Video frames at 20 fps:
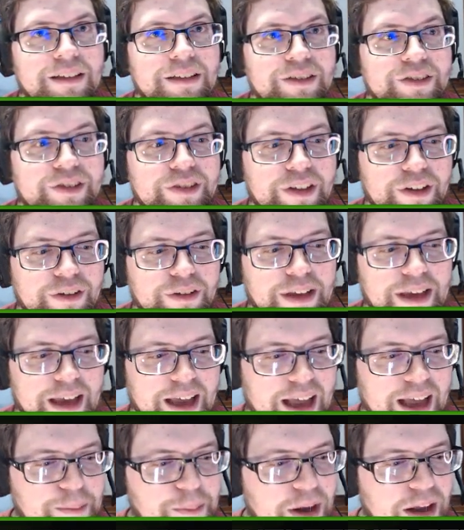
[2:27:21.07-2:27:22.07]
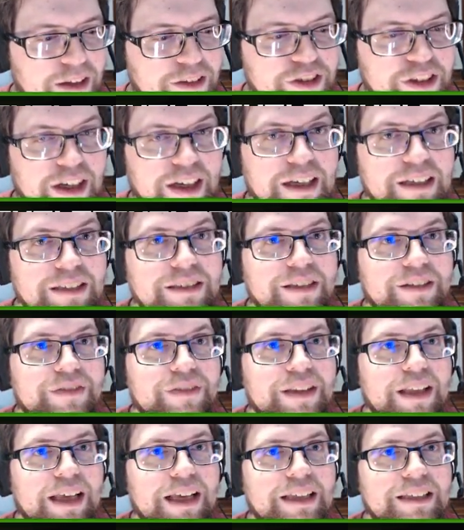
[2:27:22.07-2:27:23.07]
So yeah, I apologize
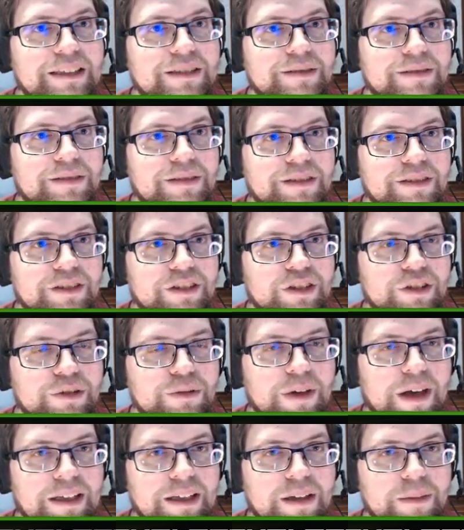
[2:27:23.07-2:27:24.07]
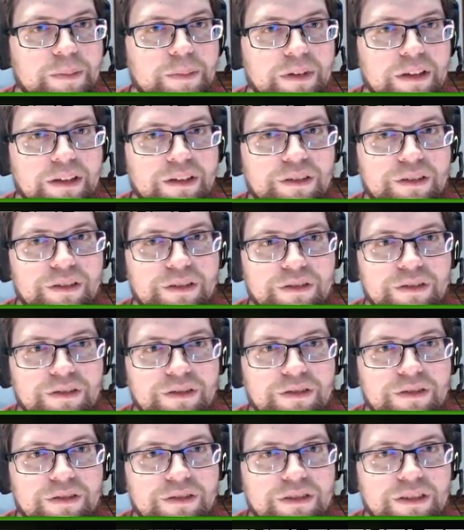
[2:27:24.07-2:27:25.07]
if things do end up a little
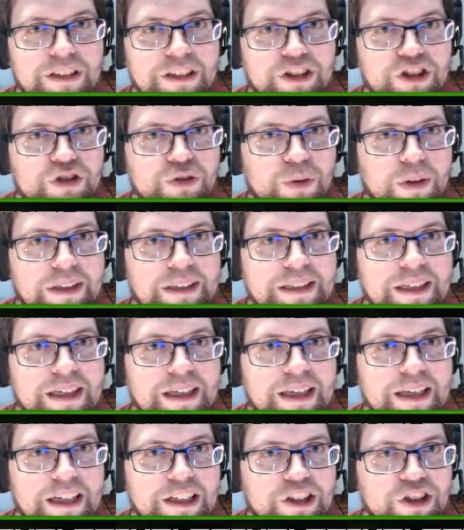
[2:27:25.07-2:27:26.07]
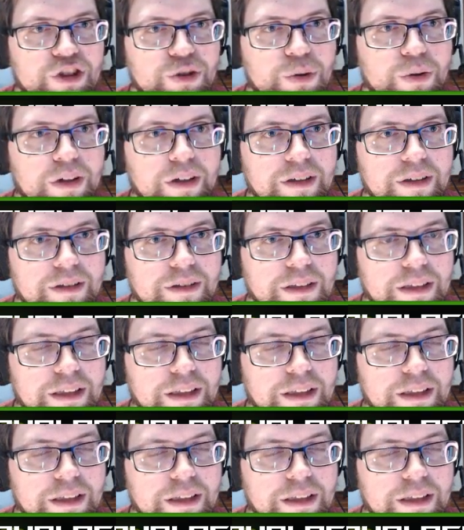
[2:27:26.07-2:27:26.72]
disjointed and short.